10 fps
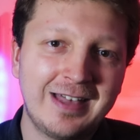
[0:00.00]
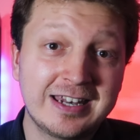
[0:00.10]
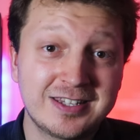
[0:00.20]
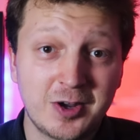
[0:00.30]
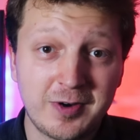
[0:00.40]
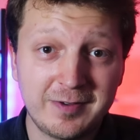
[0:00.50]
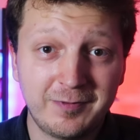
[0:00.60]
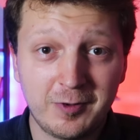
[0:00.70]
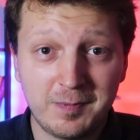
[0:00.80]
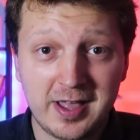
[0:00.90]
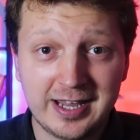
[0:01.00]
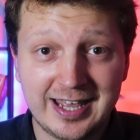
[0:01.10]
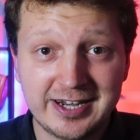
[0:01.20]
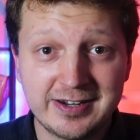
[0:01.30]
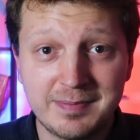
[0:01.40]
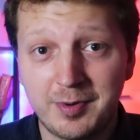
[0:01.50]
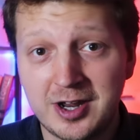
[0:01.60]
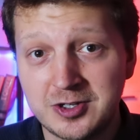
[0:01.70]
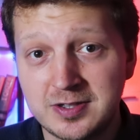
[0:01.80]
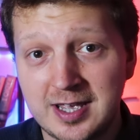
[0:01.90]
And sorry for my Lennon
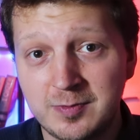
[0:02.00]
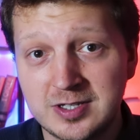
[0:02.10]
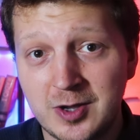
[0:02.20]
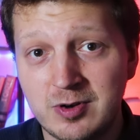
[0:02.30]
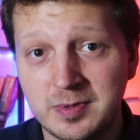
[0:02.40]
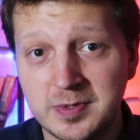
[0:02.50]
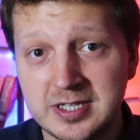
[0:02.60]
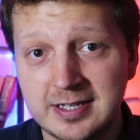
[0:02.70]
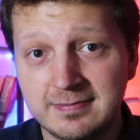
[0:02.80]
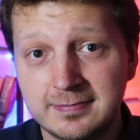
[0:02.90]
impression, that was horrible, wasn't